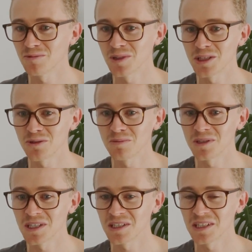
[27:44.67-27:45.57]
We could be
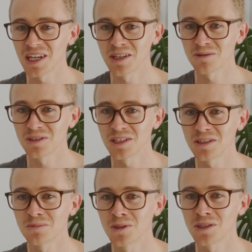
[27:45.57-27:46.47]
getting 100
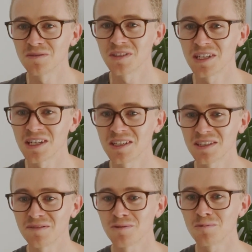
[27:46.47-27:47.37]
gigabyte of
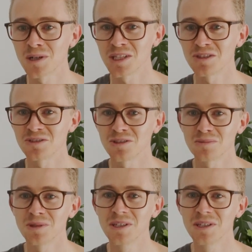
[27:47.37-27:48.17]
data for one job.